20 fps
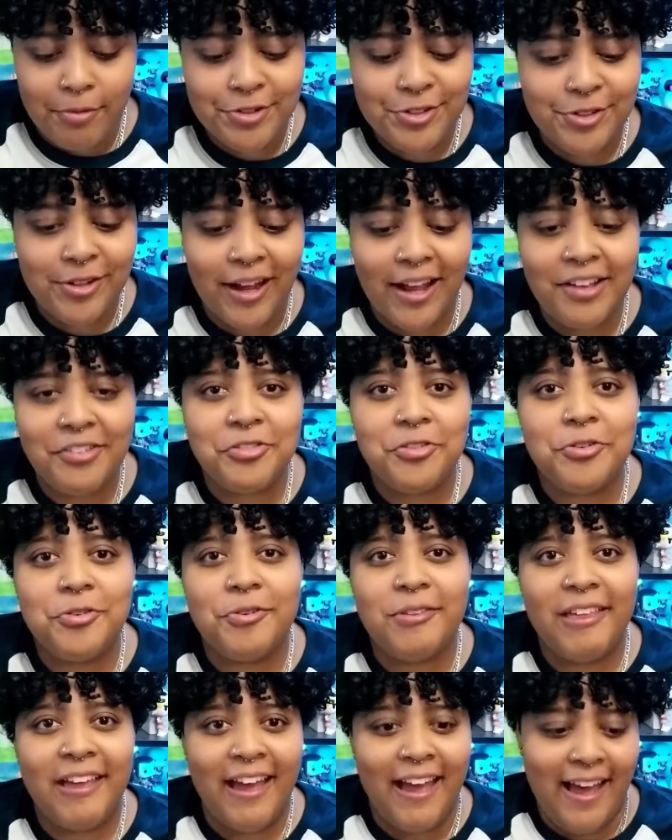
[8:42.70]
would you guys
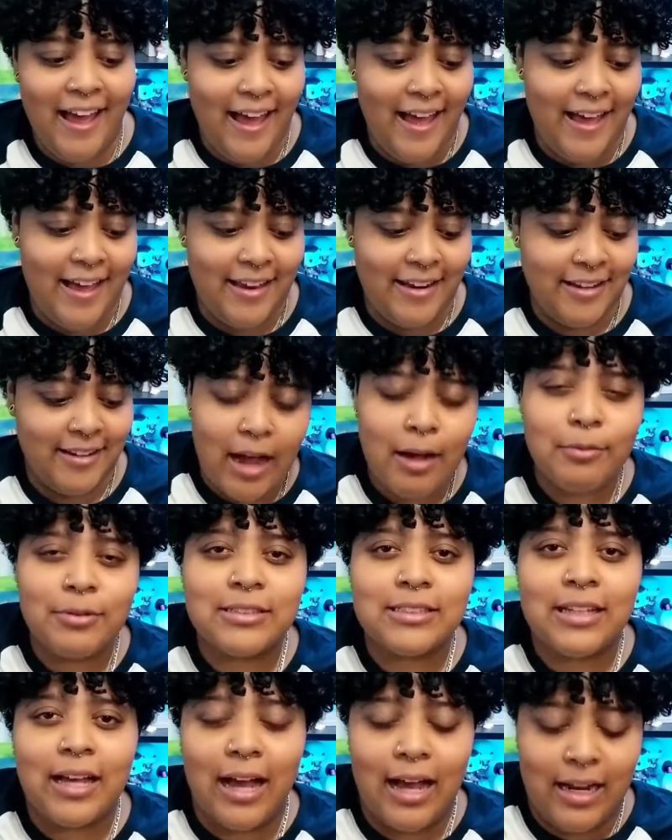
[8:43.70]
do that? I
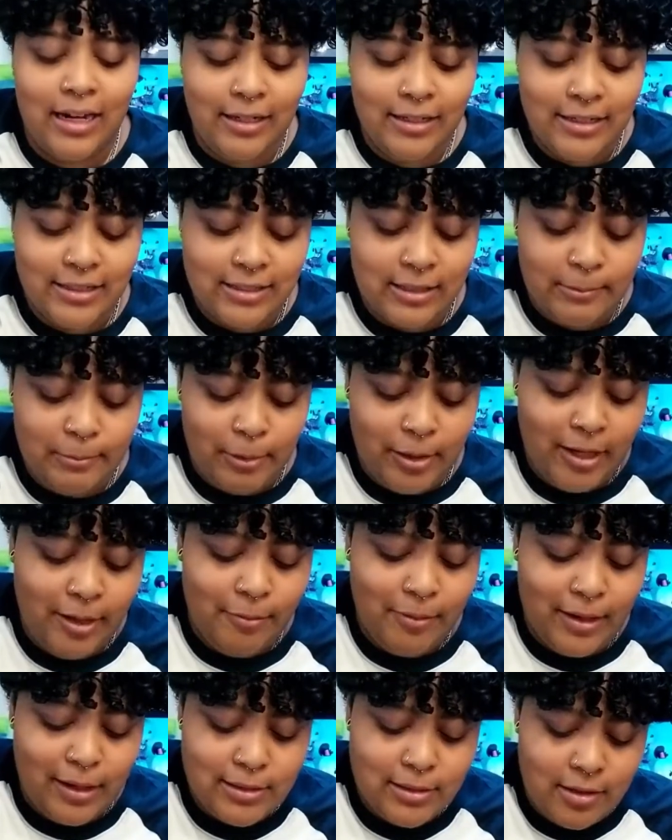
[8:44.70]
was kind of
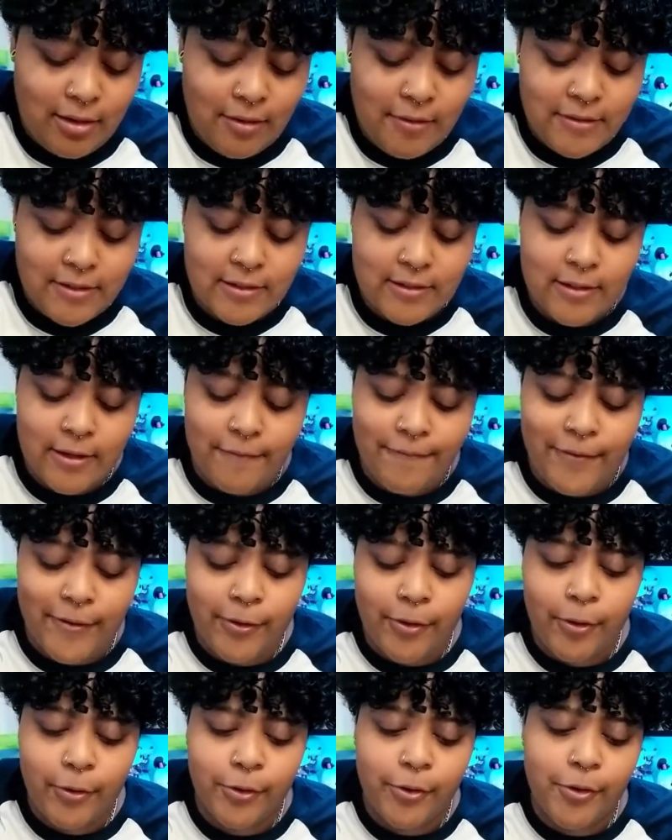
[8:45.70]
disappointed when I saw it was a cell
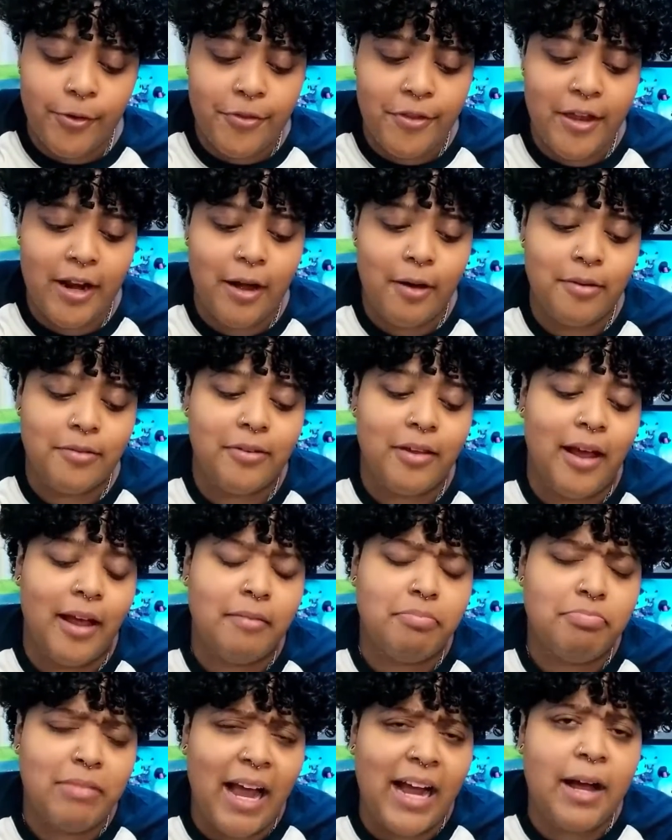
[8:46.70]
phone holder. Then I was
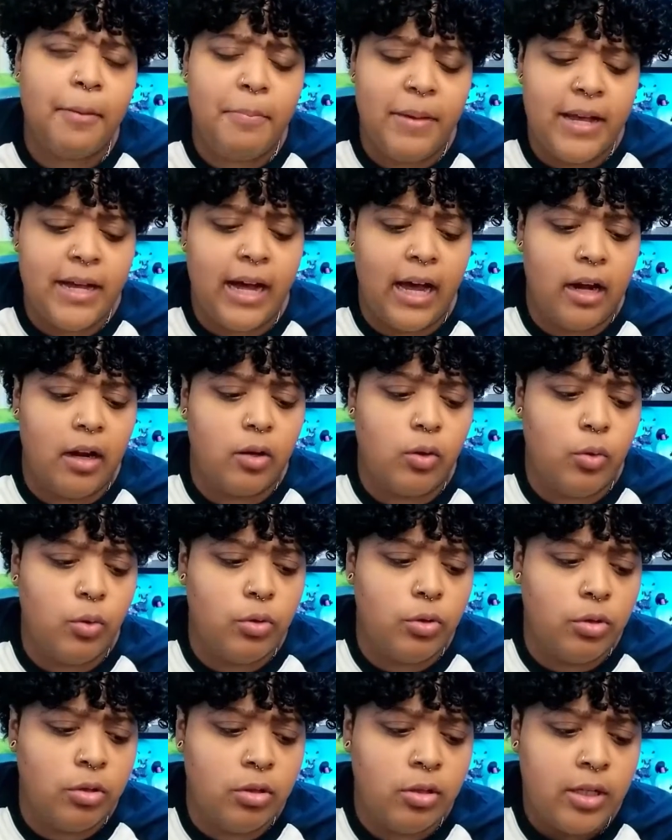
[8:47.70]
like, that could be kind of
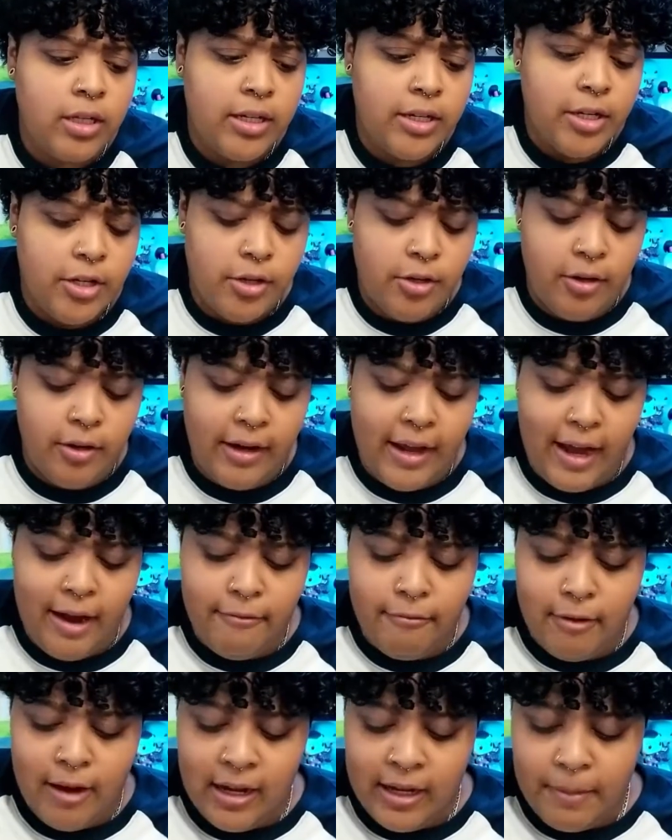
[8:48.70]
cool, you know, to
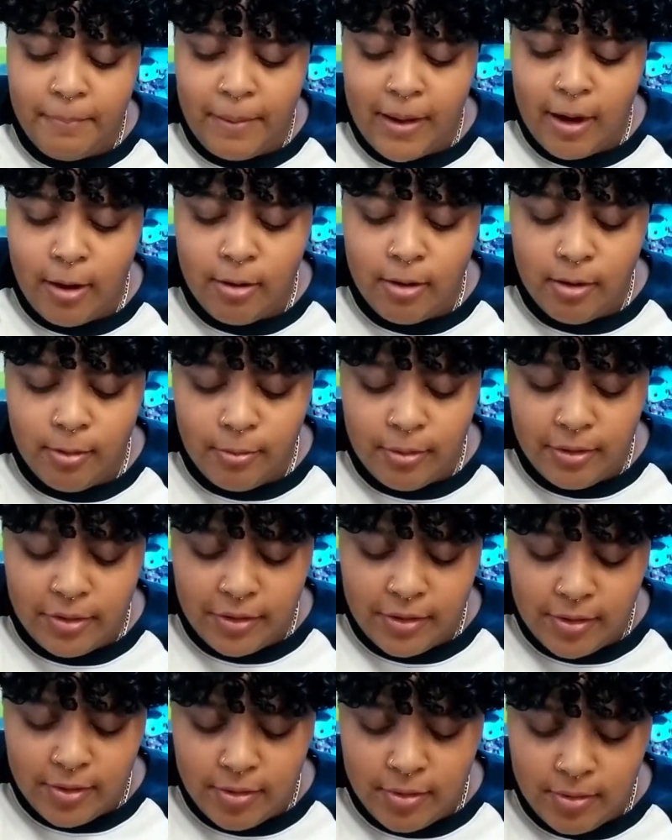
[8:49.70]
have Rocket Power with
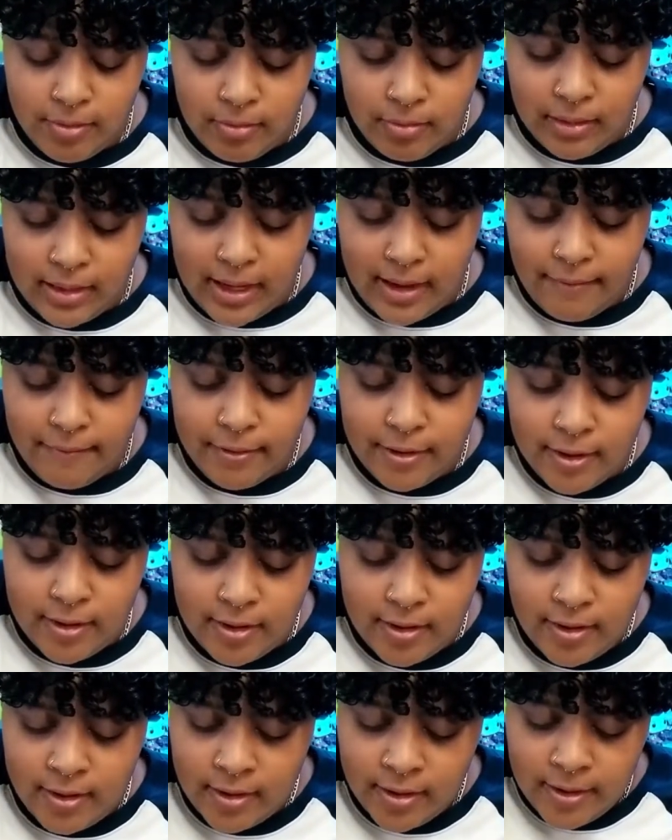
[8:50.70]
you or
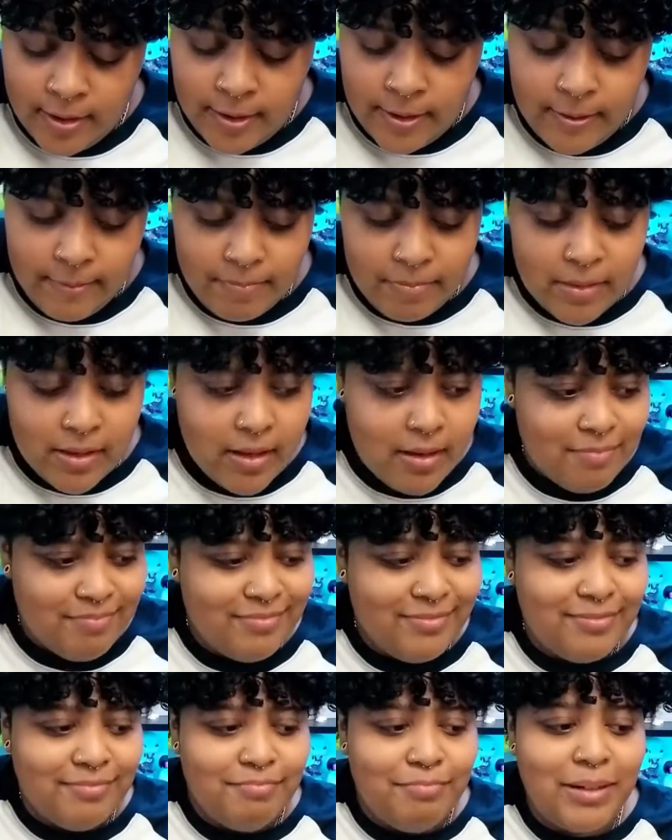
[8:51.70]
whatever.
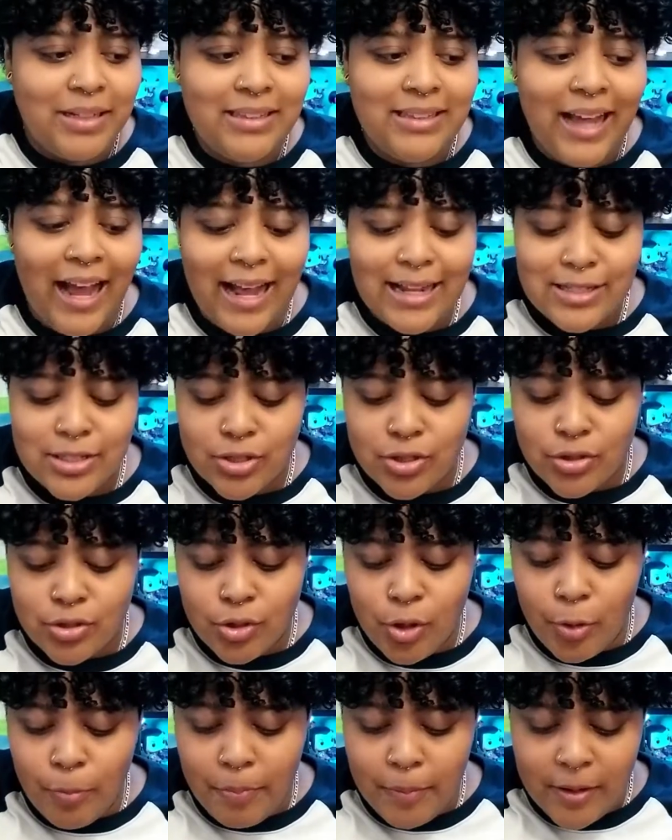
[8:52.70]
But that's
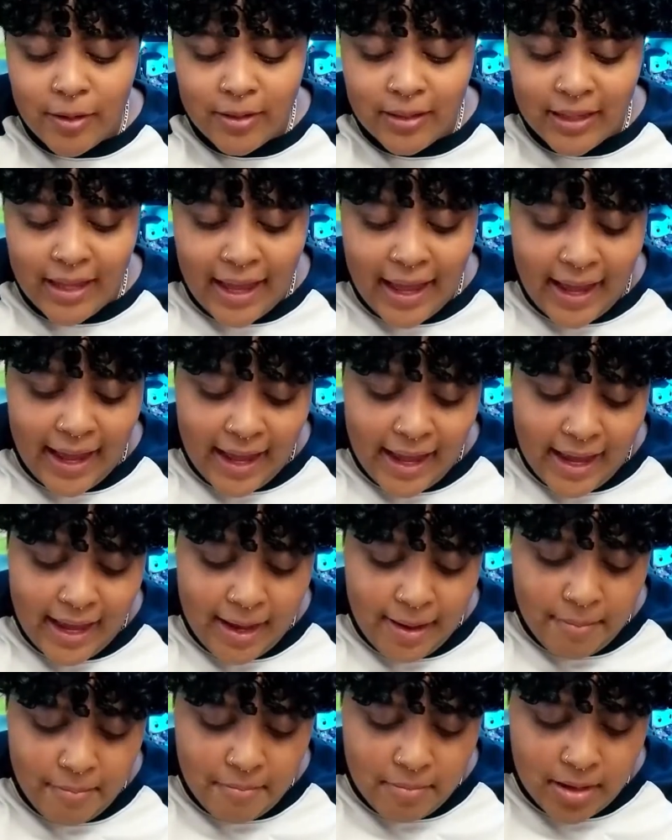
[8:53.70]
super
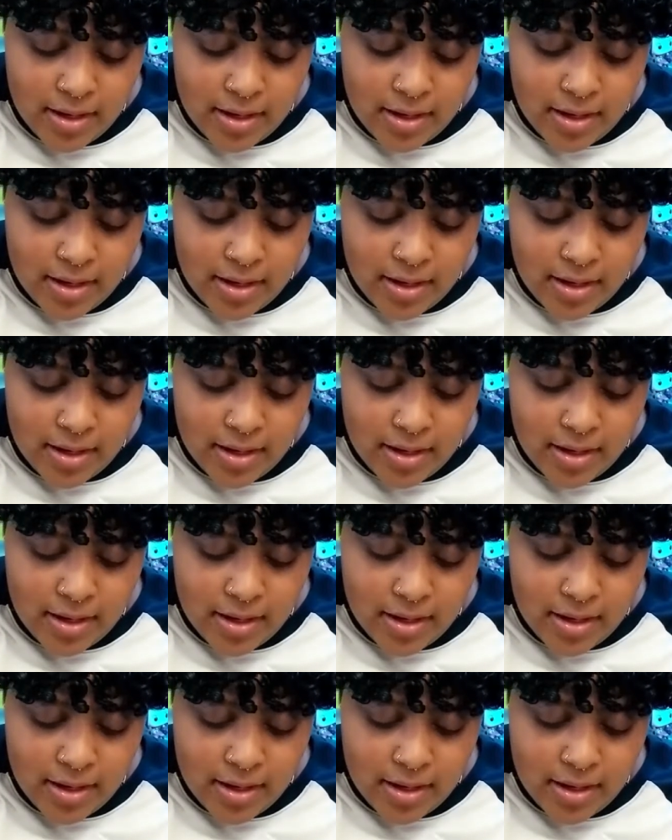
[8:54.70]
lame.